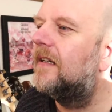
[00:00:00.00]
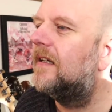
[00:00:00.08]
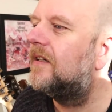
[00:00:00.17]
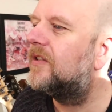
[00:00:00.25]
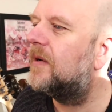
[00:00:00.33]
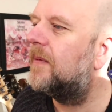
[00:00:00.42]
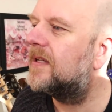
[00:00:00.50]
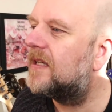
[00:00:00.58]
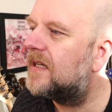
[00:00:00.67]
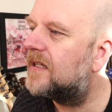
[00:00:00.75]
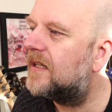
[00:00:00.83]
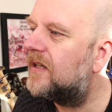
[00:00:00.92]
G-Man
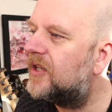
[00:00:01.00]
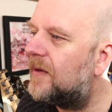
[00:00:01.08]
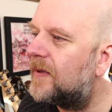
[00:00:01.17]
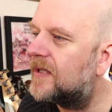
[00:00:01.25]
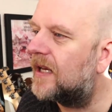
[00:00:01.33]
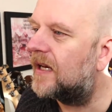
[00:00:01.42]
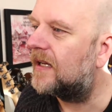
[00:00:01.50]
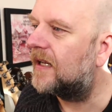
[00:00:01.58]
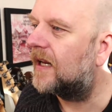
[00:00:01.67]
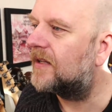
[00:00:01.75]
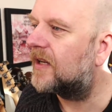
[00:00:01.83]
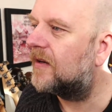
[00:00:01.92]
says, there are chippies down in
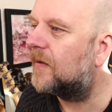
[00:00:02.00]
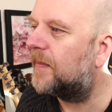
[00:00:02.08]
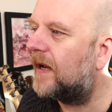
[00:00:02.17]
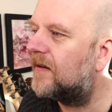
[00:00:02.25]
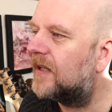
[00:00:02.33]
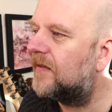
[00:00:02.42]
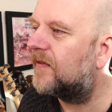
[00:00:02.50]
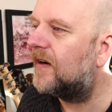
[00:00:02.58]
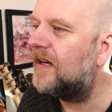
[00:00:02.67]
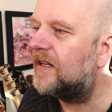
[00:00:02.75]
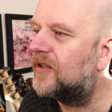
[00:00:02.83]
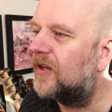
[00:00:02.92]
Glasgow that bat and deep fry any
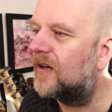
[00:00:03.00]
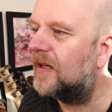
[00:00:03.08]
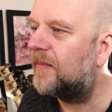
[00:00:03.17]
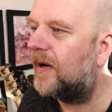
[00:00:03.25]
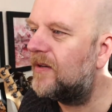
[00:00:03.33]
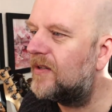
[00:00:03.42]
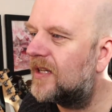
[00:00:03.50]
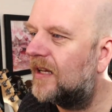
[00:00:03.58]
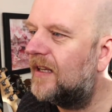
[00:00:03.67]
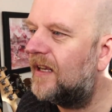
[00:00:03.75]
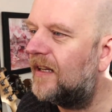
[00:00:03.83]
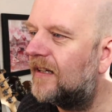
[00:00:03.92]
chocolate bar you take in.